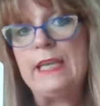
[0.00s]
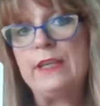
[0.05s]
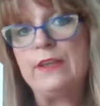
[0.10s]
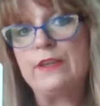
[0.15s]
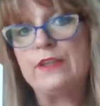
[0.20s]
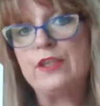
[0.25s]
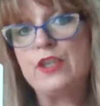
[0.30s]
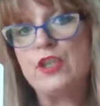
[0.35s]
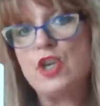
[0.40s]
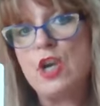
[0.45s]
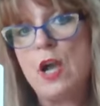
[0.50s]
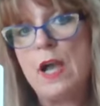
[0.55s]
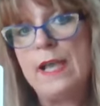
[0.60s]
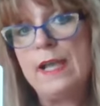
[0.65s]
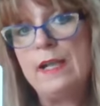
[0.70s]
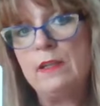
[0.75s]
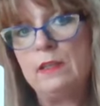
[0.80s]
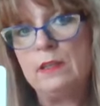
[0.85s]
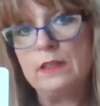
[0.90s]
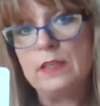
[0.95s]
inner
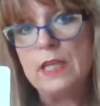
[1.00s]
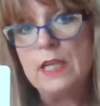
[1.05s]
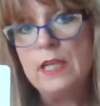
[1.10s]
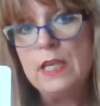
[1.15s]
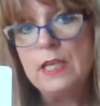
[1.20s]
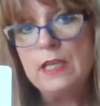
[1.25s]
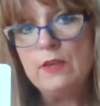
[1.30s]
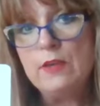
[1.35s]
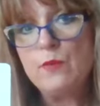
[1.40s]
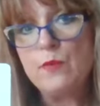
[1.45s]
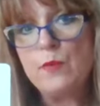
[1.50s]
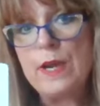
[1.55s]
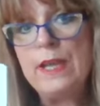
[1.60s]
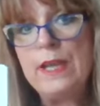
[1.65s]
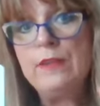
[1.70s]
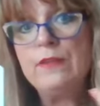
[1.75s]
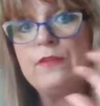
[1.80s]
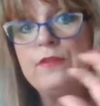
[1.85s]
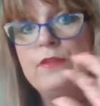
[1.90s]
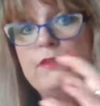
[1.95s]
child
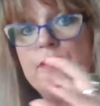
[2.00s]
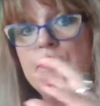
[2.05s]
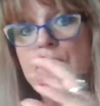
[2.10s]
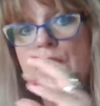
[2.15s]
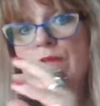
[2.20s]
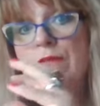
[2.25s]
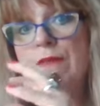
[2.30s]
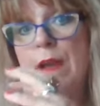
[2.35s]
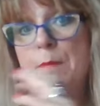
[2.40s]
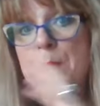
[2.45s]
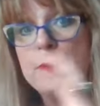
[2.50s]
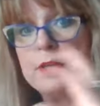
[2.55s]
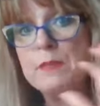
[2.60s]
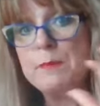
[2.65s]
right through November.